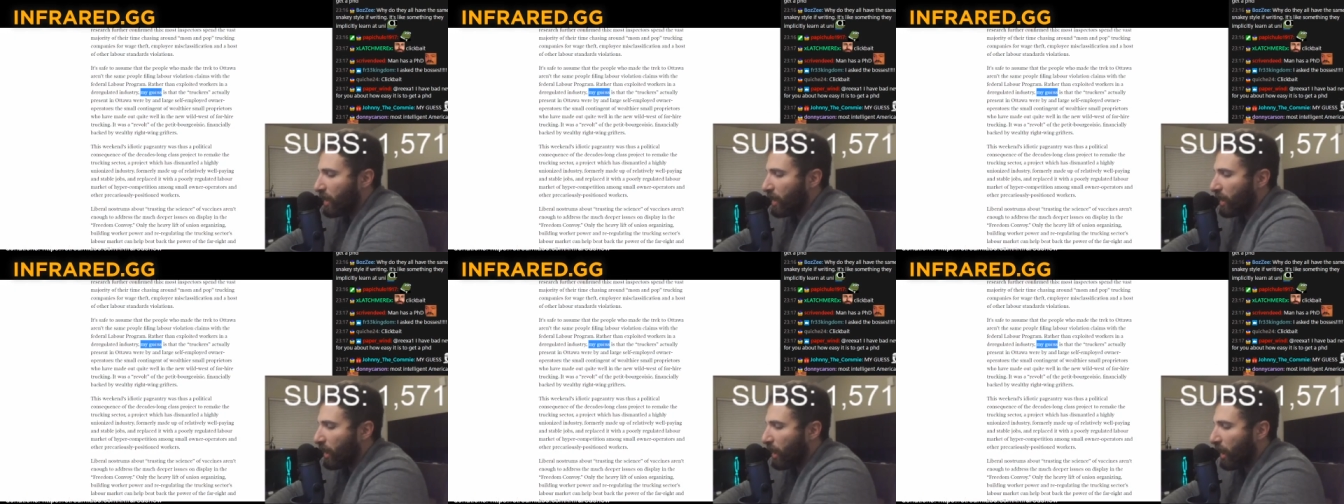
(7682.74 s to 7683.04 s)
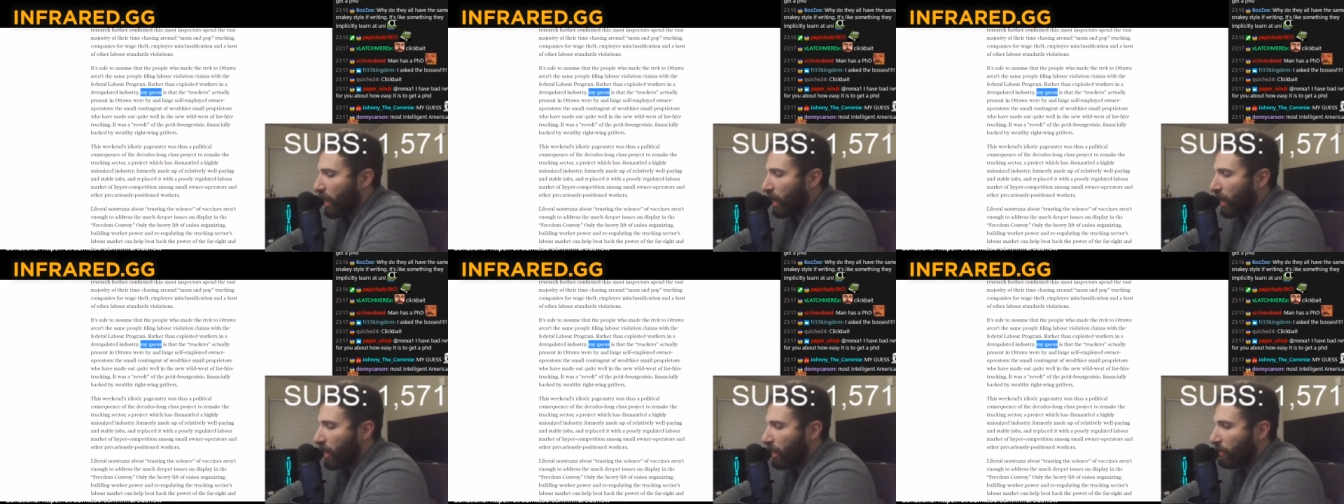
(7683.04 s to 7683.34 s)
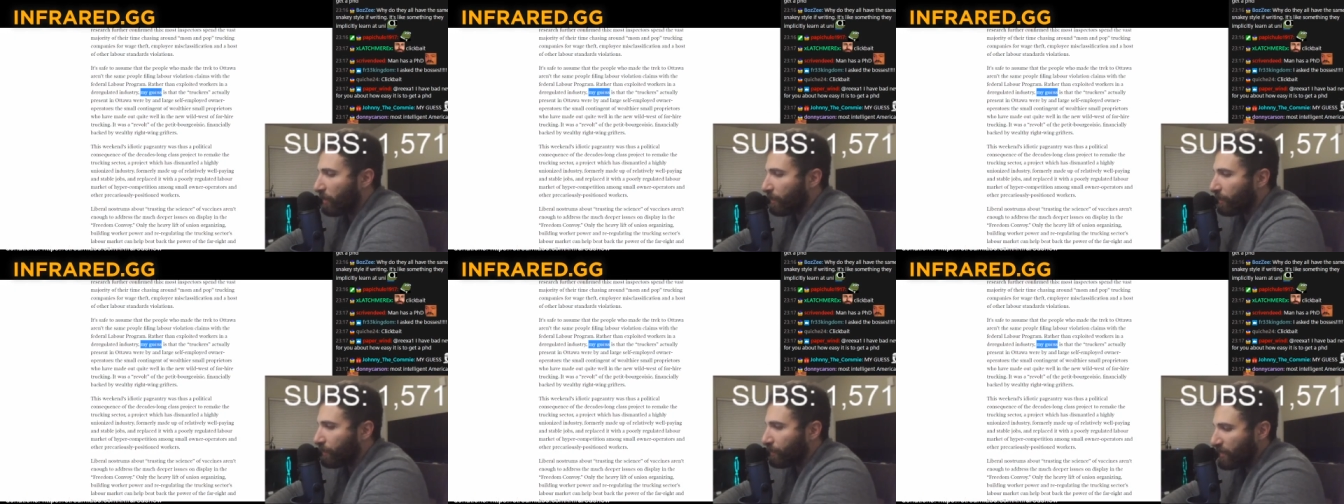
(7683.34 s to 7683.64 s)

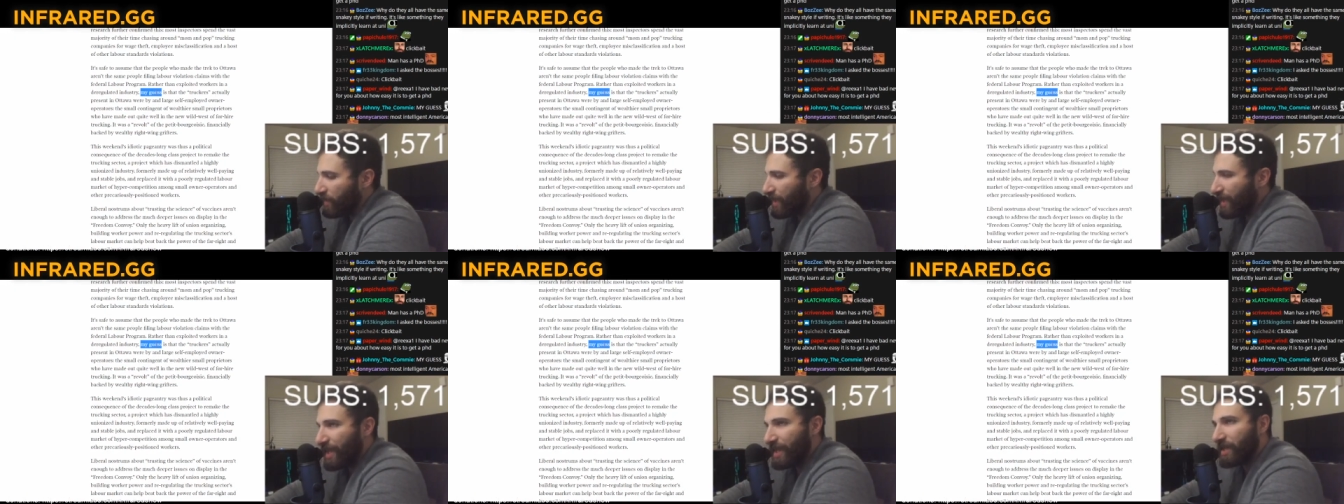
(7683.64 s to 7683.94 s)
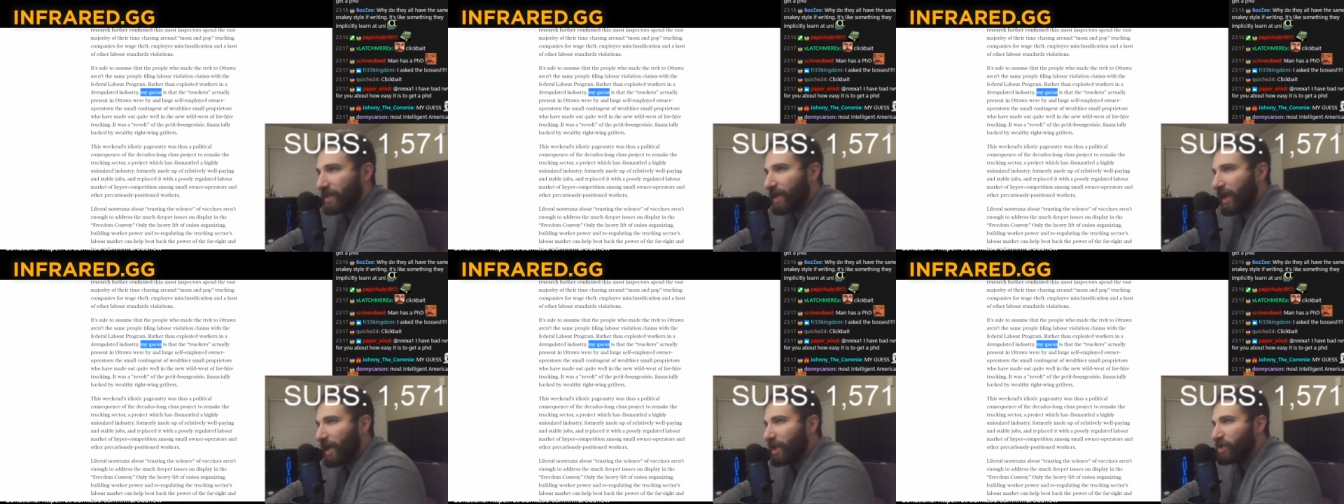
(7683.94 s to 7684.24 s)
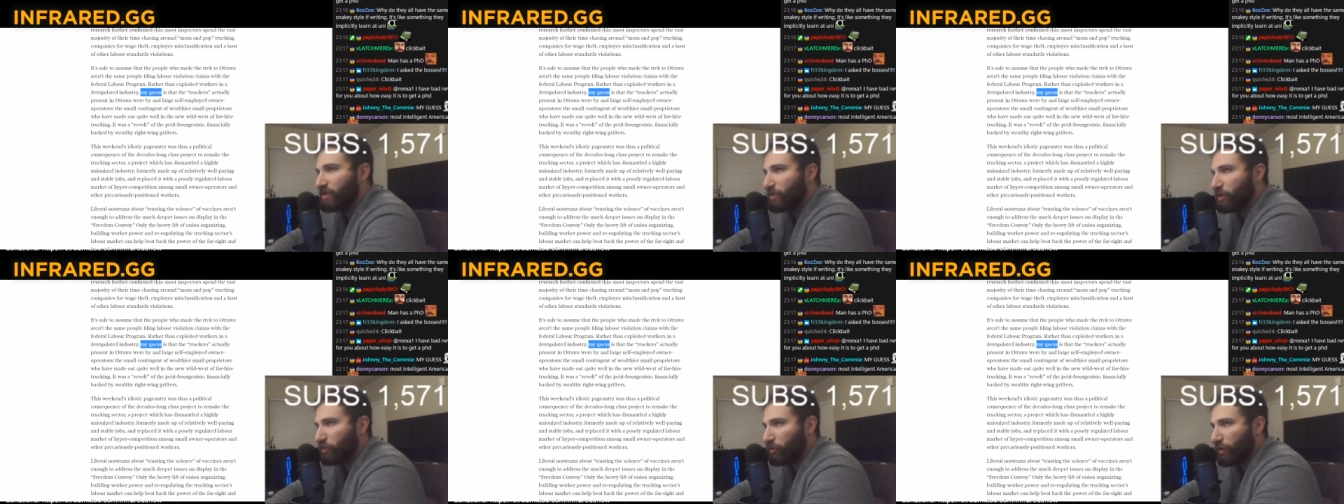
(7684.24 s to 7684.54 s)
um,
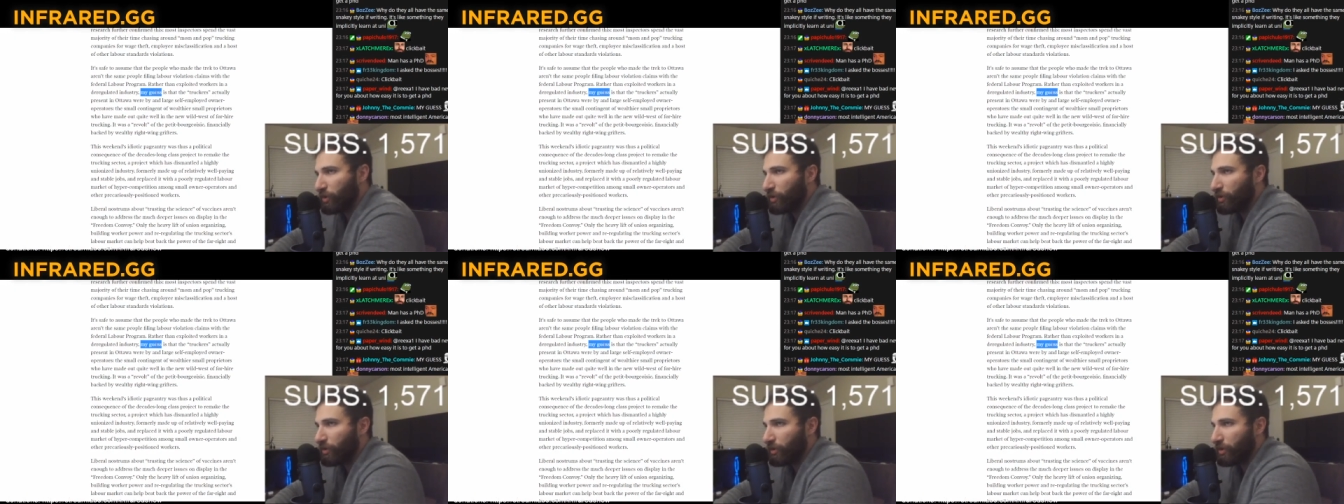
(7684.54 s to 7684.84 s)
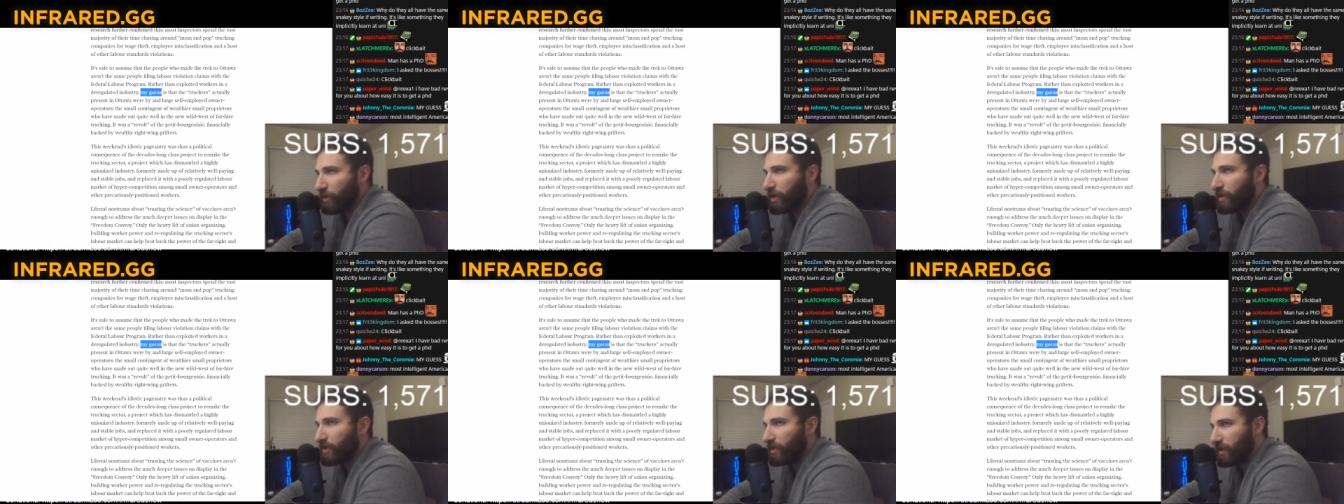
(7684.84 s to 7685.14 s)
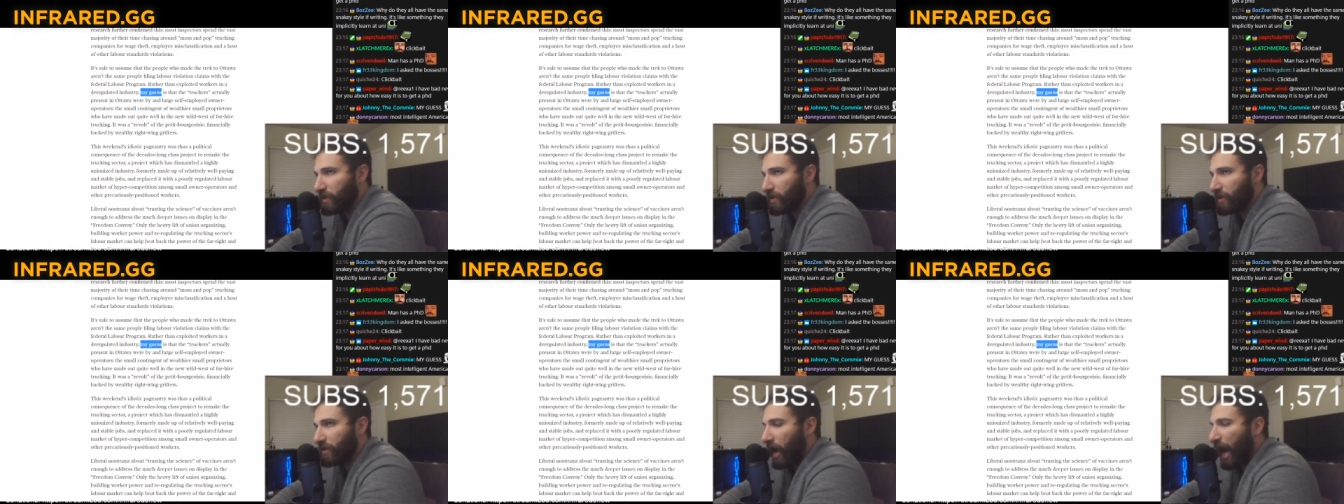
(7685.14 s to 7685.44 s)
engagement with your
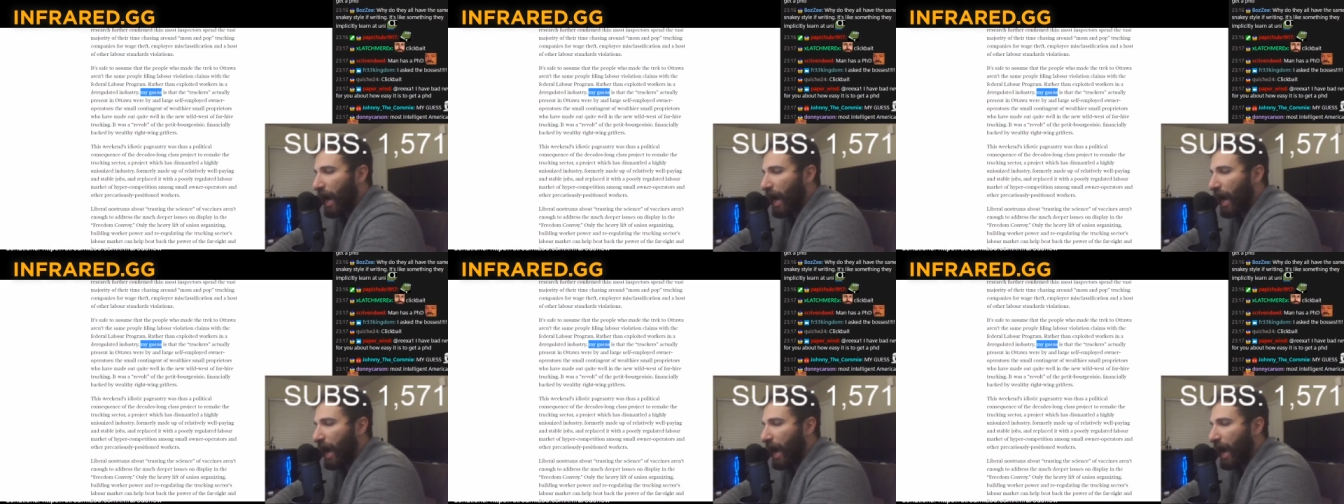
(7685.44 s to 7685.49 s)
thesis.